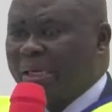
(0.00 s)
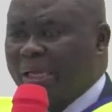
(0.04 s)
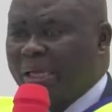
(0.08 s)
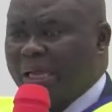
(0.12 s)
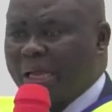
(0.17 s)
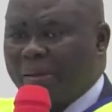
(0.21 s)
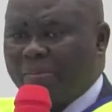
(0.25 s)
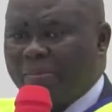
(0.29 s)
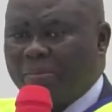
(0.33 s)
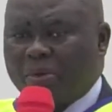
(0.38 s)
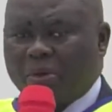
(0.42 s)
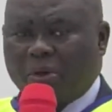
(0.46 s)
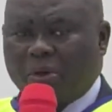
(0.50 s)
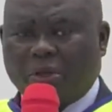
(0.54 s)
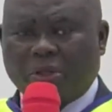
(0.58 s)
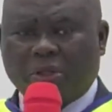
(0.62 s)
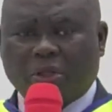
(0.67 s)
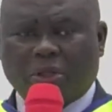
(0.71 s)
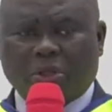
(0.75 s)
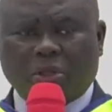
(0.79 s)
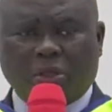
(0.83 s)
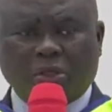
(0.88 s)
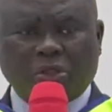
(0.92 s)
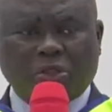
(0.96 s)
I'm
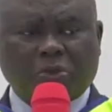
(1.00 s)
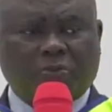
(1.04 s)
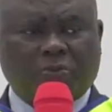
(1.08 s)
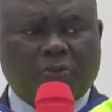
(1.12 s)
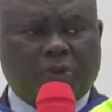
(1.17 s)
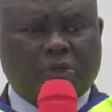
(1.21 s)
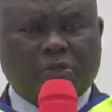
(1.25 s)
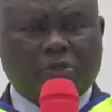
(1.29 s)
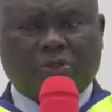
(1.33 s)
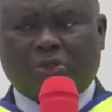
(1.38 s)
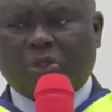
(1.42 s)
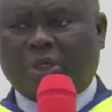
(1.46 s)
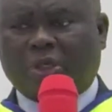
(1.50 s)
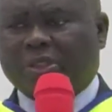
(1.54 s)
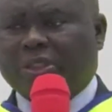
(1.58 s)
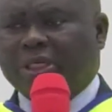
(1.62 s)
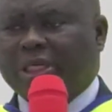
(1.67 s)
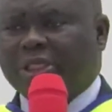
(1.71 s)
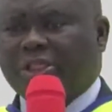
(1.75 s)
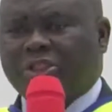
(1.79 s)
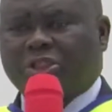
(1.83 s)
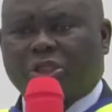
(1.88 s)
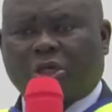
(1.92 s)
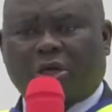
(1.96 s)
going to sponsor
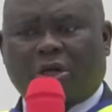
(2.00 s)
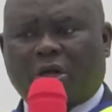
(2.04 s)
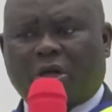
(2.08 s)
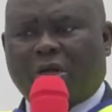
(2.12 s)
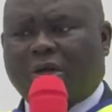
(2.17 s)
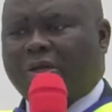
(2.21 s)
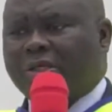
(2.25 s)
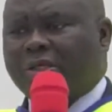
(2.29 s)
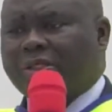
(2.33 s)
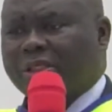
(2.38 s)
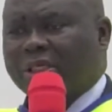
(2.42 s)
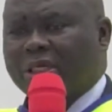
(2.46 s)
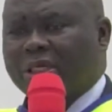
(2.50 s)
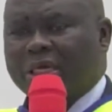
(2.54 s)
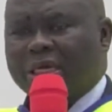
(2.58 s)
the church,